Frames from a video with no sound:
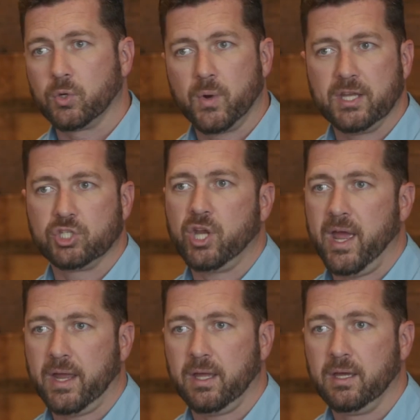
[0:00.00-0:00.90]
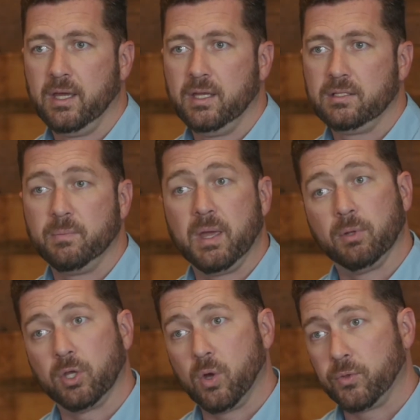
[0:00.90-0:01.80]
great check to be
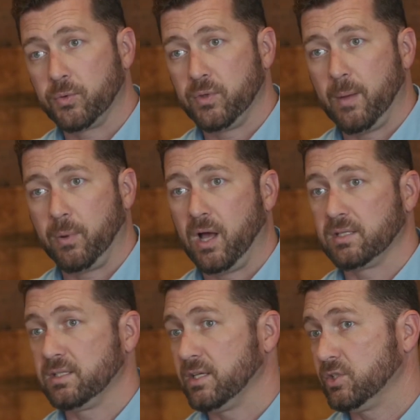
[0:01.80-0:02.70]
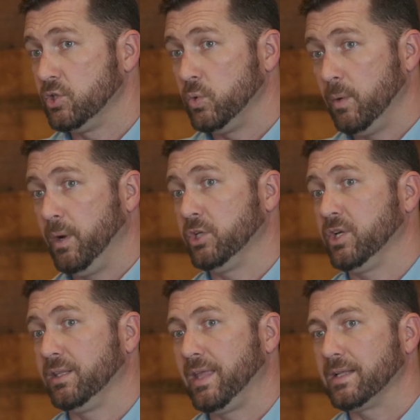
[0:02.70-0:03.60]
able to go through that process, do a
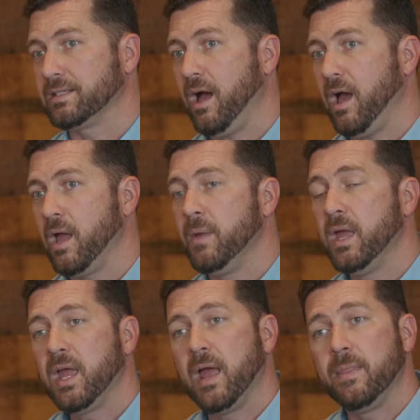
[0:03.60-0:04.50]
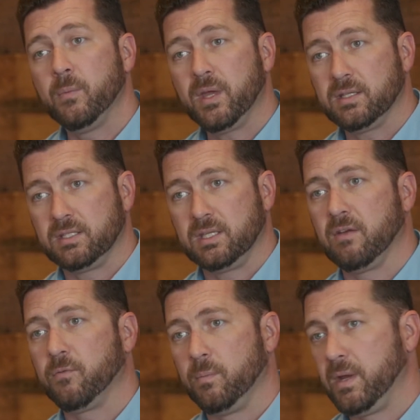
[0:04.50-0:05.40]
budget at that time, and then we can see
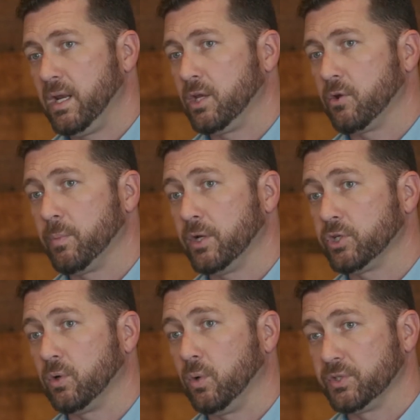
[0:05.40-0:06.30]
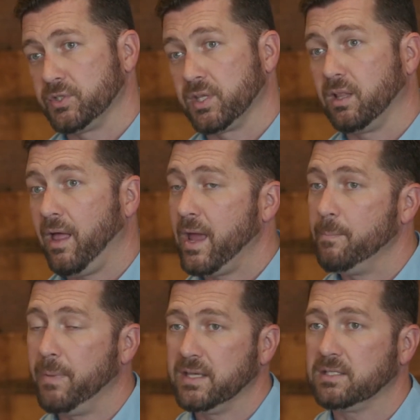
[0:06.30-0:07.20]
if we're meeting your budget goals as the
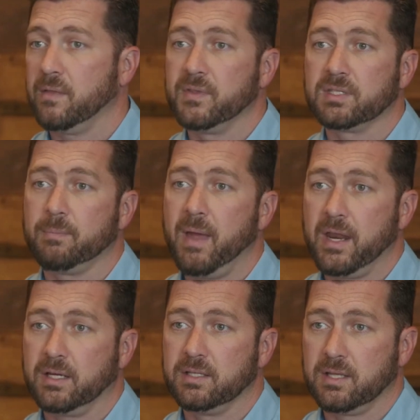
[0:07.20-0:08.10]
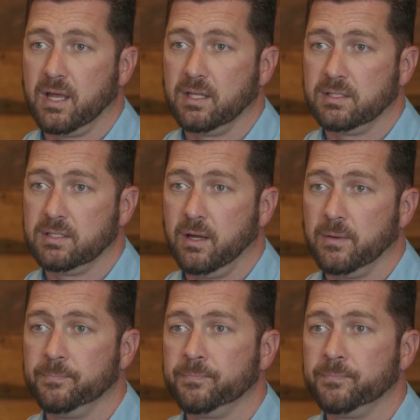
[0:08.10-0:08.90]
client based on the schematic design that's done.